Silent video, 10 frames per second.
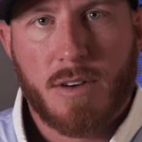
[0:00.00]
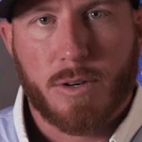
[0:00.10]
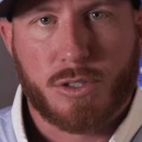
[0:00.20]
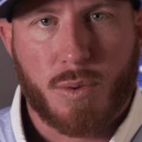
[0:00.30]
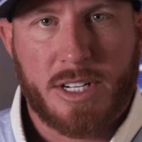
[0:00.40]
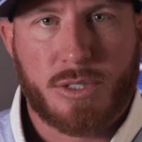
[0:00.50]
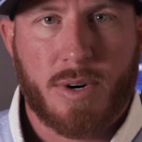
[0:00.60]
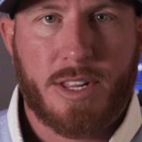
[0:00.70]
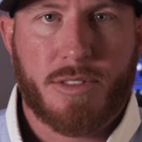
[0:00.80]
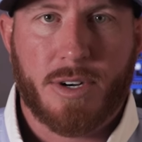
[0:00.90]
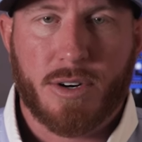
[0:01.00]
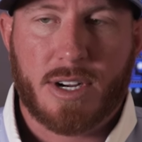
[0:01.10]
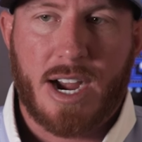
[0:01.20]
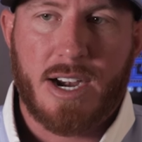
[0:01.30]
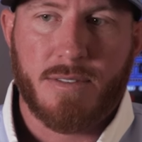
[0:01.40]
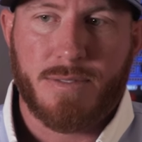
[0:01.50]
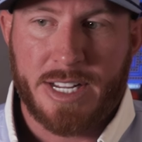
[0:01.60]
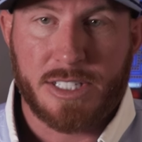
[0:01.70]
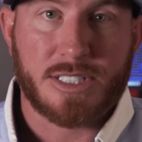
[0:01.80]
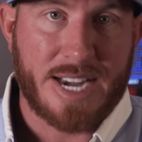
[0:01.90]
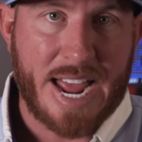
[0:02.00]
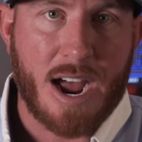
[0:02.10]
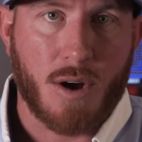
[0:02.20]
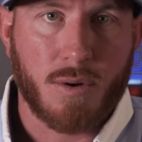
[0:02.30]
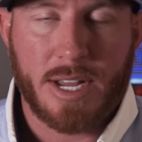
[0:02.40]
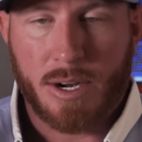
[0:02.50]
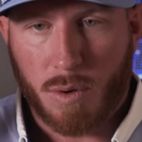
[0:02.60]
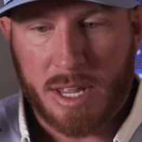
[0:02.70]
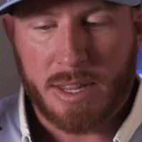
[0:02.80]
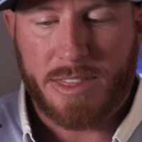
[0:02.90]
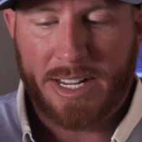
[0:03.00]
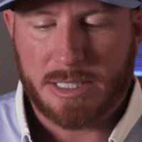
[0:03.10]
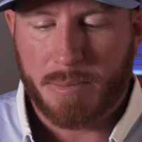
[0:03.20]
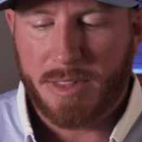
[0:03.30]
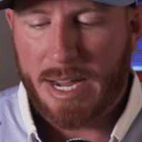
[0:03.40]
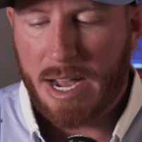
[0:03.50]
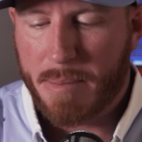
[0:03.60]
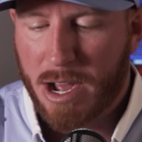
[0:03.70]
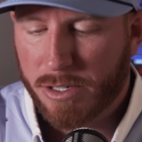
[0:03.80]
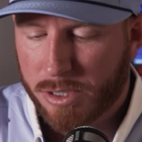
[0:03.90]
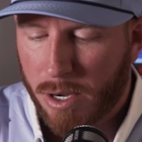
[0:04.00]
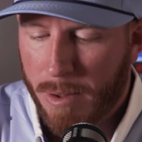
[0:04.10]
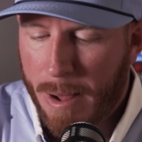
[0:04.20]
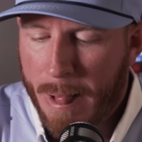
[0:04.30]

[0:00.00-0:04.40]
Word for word: for 2023 or kind of is now and in, in the things i'm thinking about so